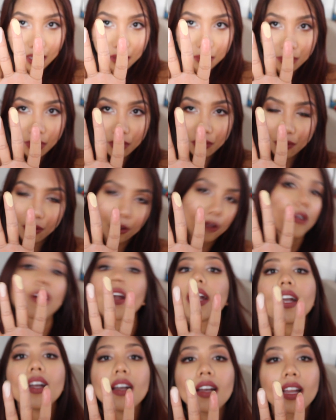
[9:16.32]
it
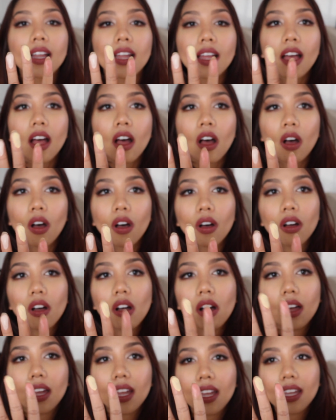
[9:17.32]
before.
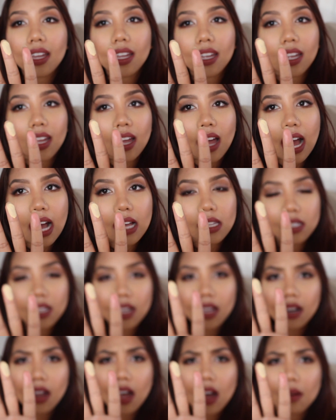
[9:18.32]
It has
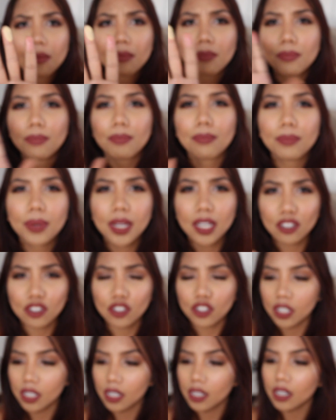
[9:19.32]
that
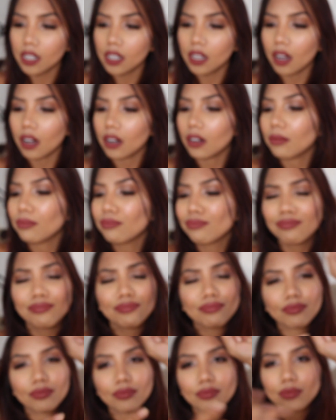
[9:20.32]
peachy,
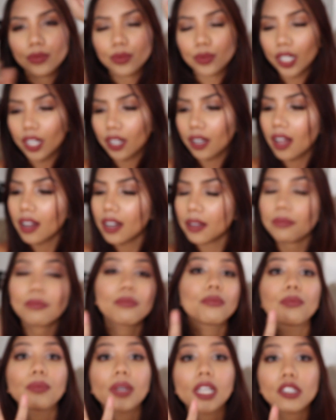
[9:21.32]
what do you call it?
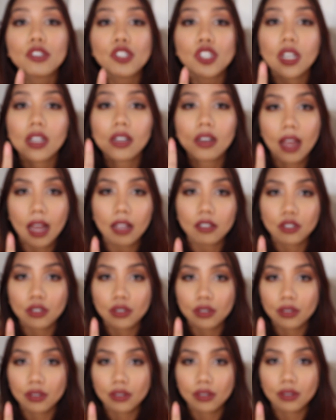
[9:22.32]
Peachy
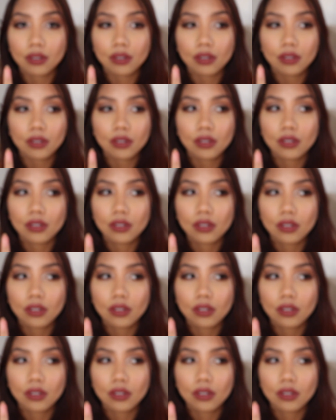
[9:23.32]
natural